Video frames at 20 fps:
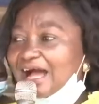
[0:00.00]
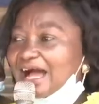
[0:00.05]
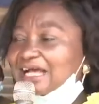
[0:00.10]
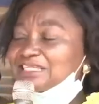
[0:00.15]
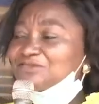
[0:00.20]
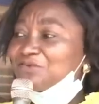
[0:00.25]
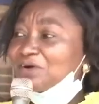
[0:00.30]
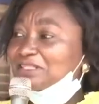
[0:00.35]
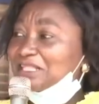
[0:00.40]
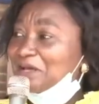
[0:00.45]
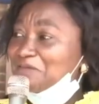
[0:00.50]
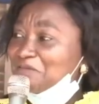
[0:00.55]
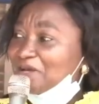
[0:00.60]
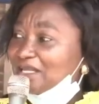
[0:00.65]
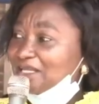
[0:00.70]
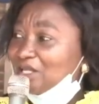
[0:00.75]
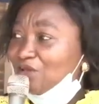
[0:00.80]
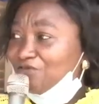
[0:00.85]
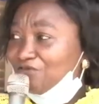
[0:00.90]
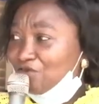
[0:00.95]
As for the
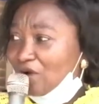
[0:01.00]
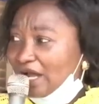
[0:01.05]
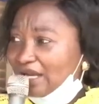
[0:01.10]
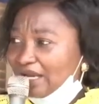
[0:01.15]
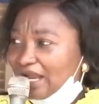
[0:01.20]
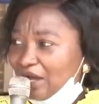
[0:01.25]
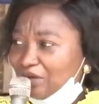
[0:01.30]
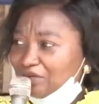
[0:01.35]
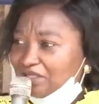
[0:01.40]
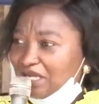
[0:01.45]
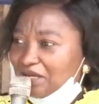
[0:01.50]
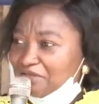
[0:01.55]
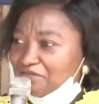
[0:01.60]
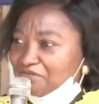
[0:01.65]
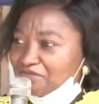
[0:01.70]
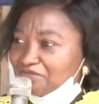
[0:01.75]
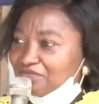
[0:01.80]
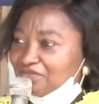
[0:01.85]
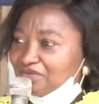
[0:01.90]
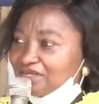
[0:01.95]
men, if you allow
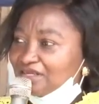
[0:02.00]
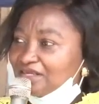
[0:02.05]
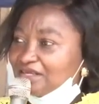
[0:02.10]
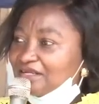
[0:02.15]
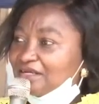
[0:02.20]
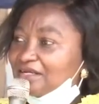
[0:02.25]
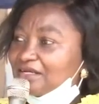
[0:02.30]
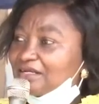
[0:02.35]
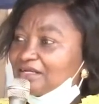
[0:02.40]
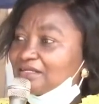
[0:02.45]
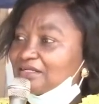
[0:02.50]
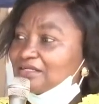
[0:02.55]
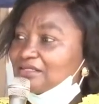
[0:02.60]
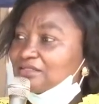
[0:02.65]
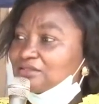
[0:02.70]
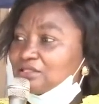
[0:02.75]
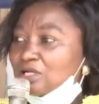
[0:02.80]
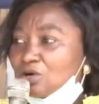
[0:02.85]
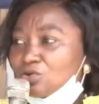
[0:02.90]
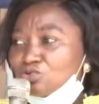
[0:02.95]
them,
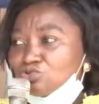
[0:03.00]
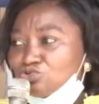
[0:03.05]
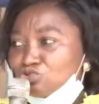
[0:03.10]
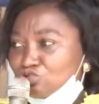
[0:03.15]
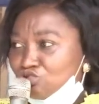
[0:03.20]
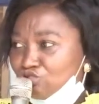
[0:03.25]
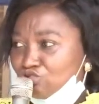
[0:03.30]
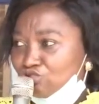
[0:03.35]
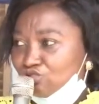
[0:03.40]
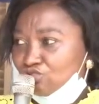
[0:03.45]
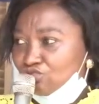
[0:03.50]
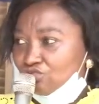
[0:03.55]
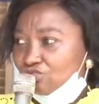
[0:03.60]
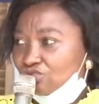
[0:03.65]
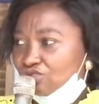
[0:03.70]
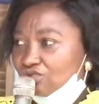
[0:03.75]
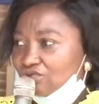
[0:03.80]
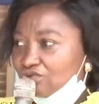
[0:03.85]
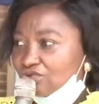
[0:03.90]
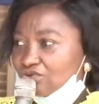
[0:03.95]
they will use
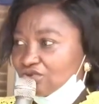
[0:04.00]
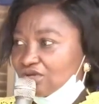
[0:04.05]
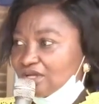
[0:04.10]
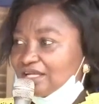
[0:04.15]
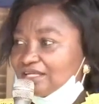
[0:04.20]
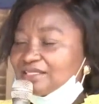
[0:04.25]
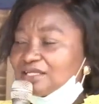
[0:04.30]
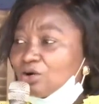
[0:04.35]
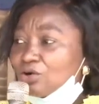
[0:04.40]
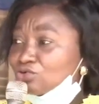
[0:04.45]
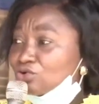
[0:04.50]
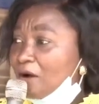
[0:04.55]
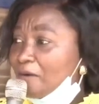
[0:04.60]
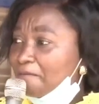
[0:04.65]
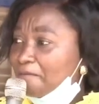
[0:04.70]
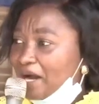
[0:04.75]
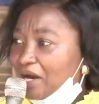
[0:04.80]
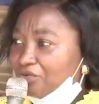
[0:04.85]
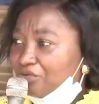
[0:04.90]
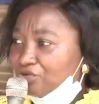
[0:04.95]
you. They will
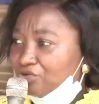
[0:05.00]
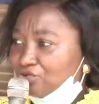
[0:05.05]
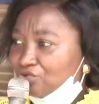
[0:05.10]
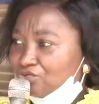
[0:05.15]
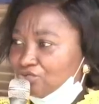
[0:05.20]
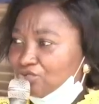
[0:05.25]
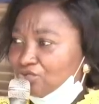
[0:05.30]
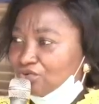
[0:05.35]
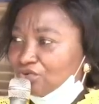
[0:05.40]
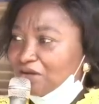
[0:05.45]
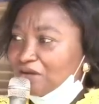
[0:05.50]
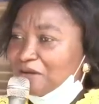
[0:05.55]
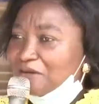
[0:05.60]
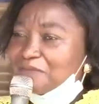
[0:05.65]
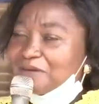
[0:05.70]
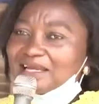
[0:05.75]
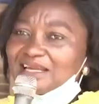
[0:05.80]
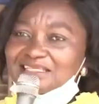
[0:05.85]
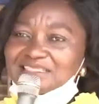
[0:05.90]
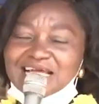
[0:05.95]
not marry you.
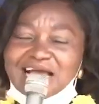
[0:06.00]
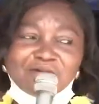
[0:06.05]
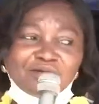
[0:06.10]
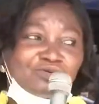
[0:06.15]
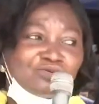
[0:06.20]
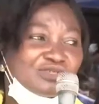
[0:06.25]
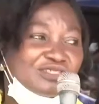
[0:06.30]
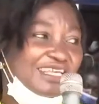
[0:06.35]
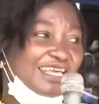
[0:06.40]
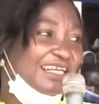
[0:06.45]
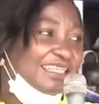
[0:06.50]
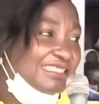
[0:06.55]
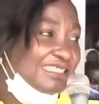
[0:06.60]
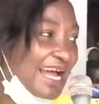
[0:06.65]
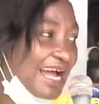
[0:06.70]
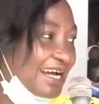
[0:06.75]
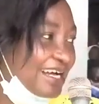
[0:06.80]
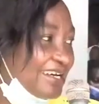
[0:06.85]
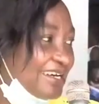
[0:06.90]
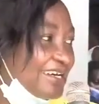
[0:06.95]
By the time you could say
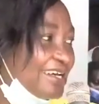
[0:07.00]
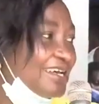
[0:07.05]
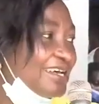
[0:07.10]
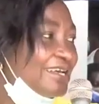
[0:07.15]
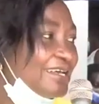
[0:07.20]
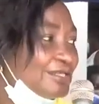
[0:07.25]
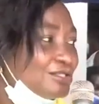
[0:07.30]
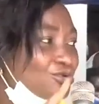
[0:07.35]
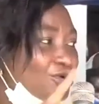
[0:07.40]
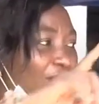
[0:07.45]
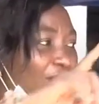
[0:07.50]
Jack, he's